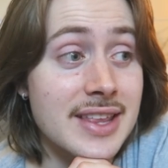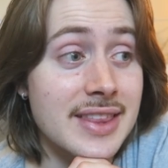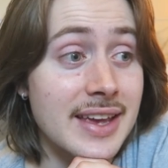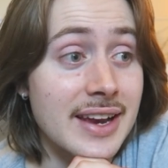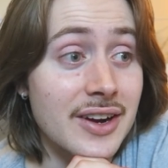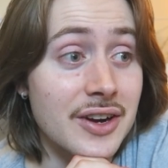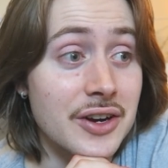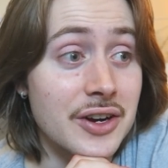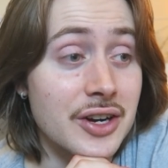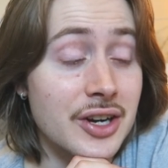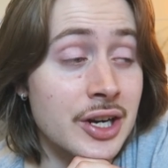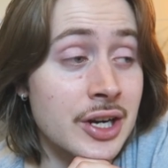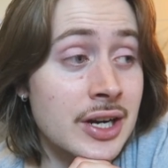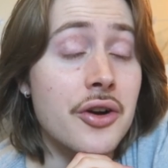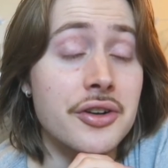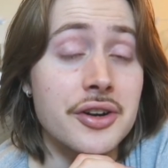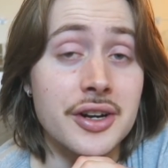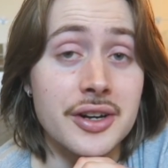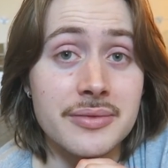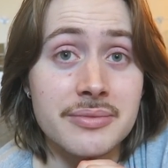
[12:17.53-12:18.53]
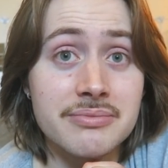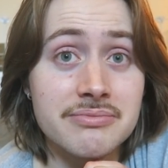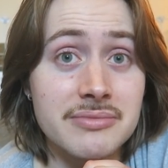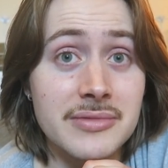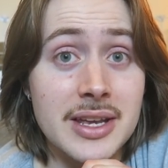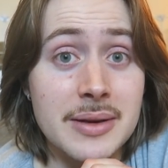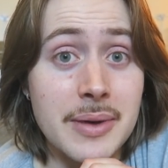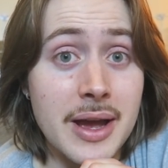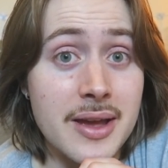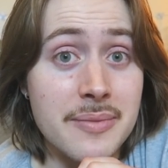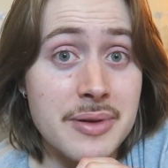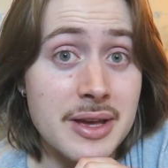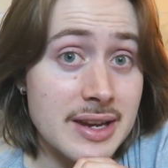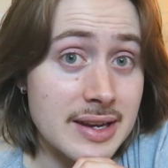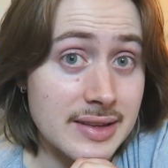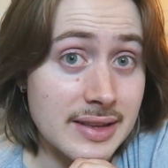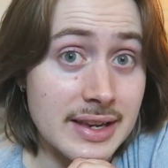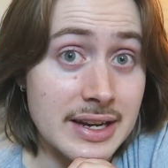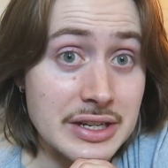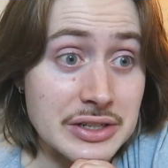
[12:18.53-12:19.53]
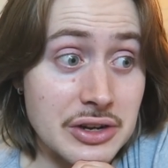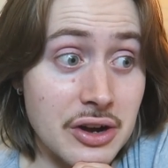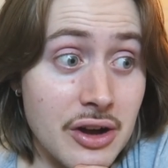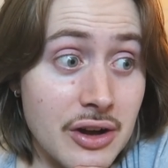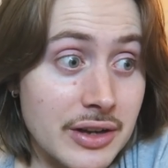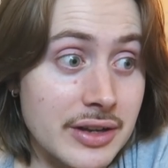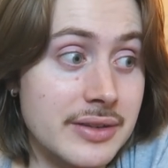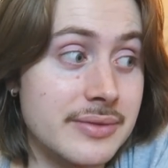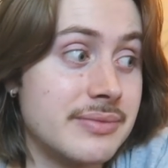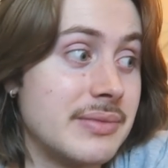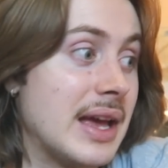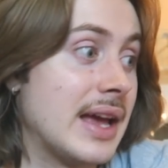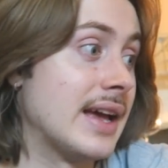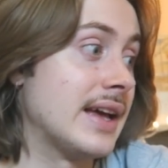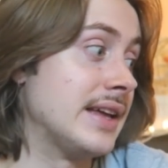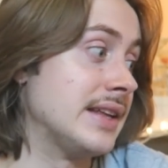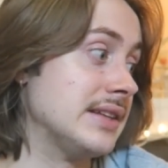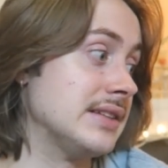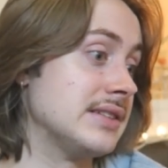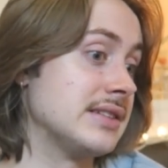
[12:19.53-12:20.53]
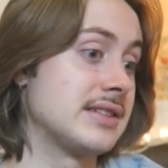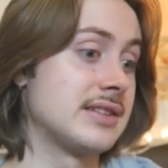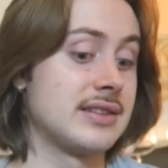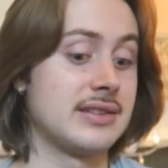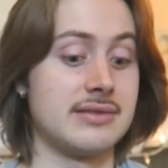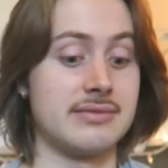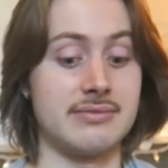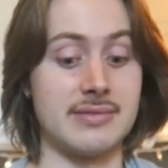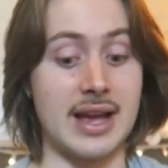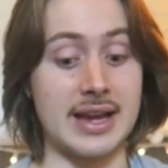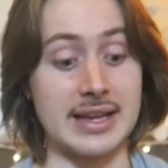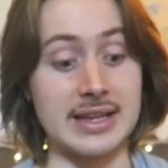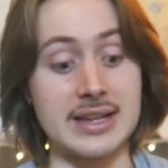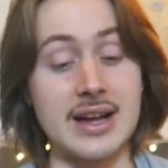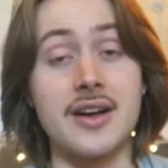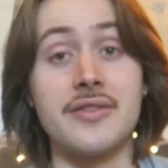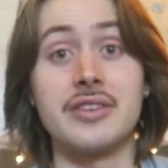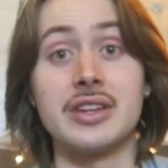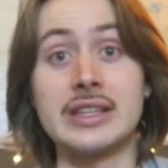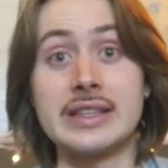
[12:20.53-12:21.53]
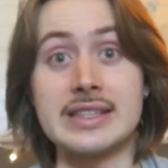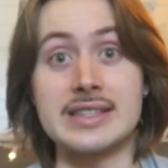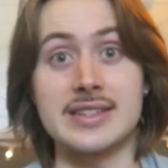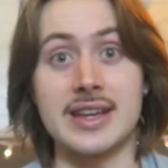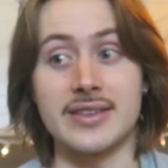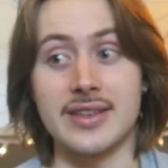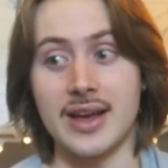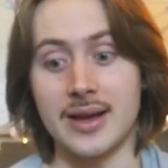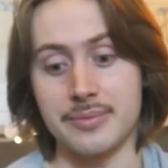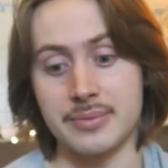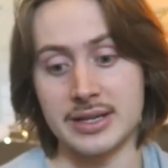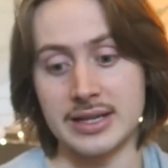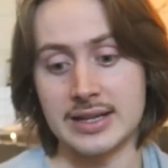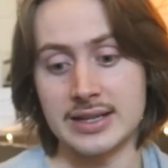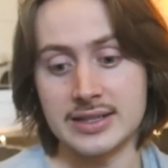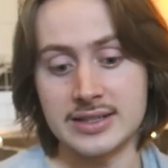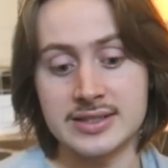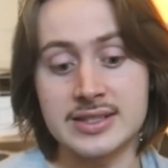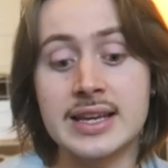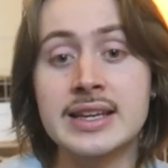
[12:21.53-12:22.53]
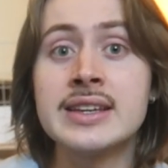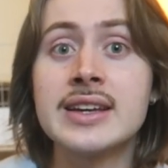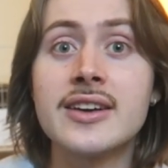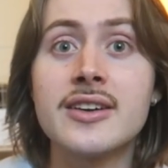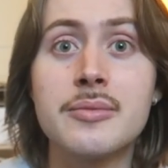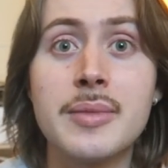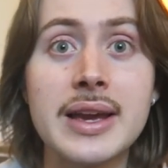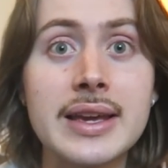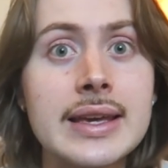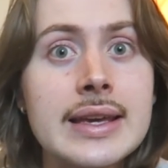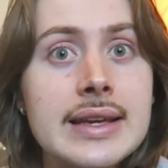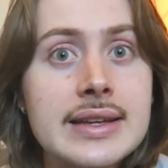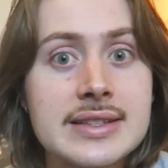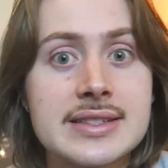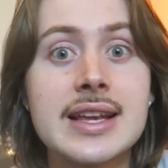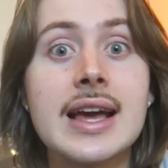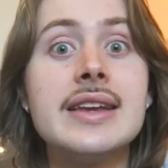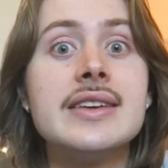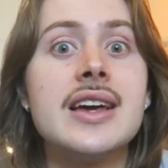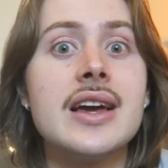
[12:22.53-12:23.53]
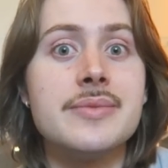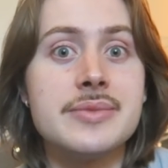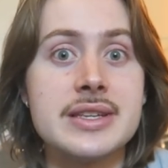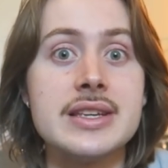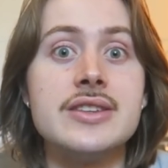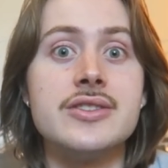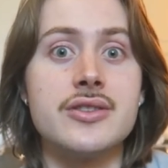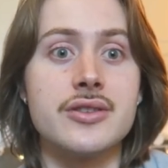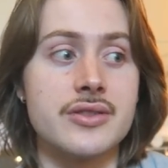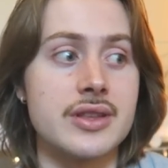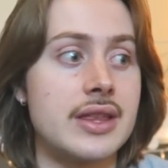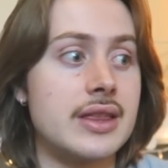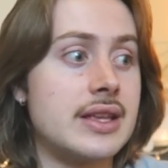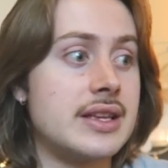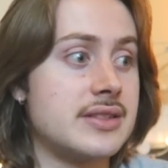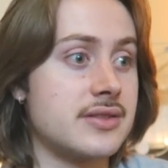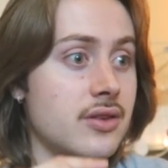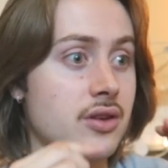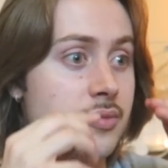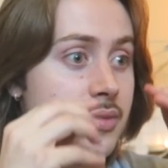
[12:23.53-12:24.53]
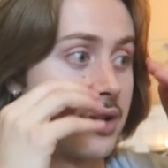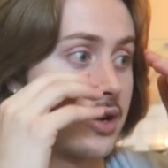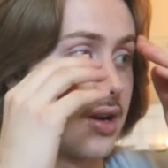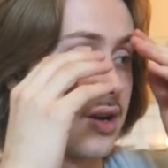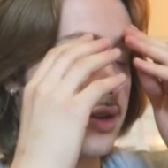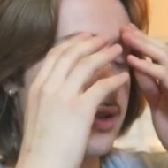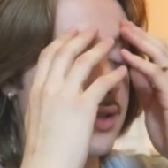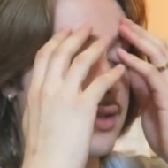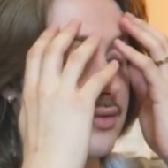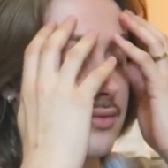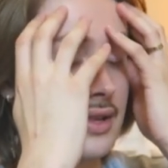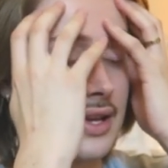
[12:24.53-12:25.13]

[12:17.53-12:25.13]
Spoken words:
They are harder, in my opinion, than a dog. And I can confidently say that because taking care of Mikey is 10 times easier than these little boogers.